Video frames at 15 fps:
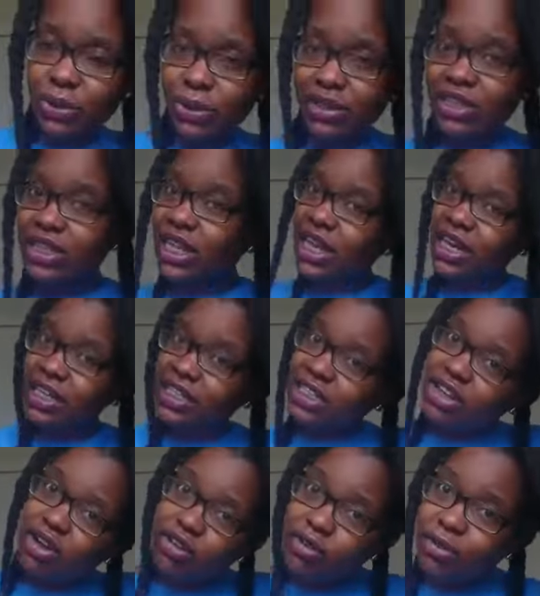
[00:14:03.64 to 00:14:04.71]
once again, I
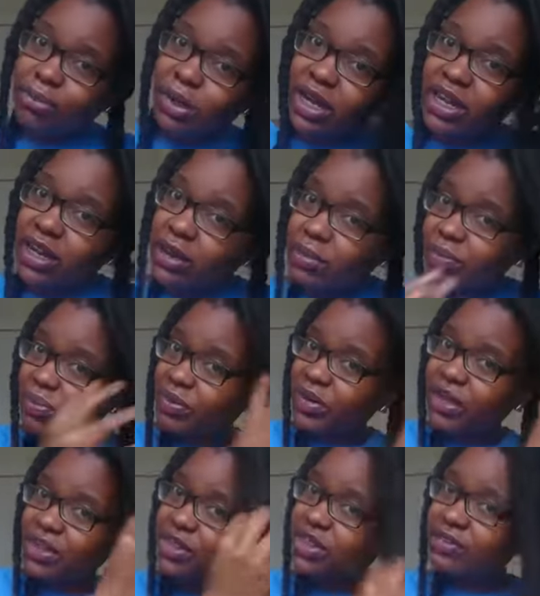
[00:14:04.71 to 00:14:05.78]
start off by
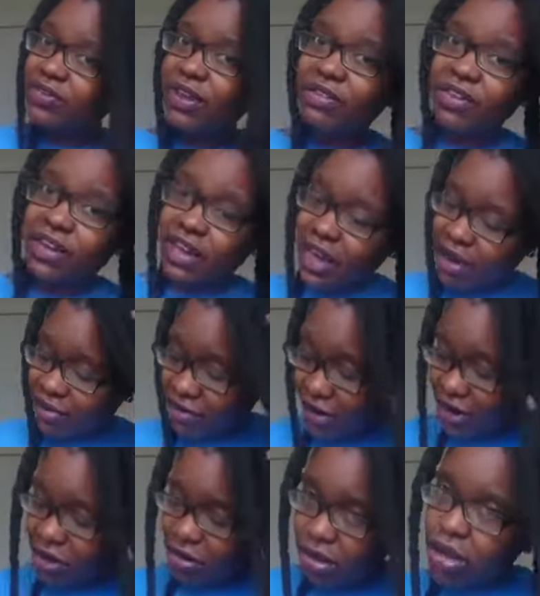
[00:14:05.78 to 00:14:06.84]
just fluffing the hair
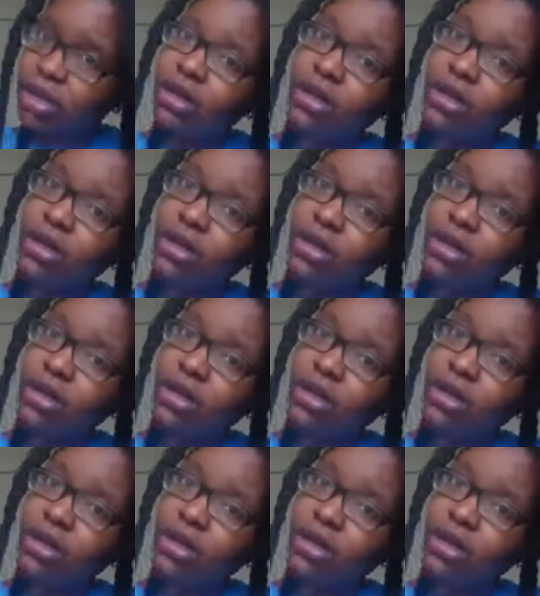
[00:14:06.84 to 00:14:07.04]
out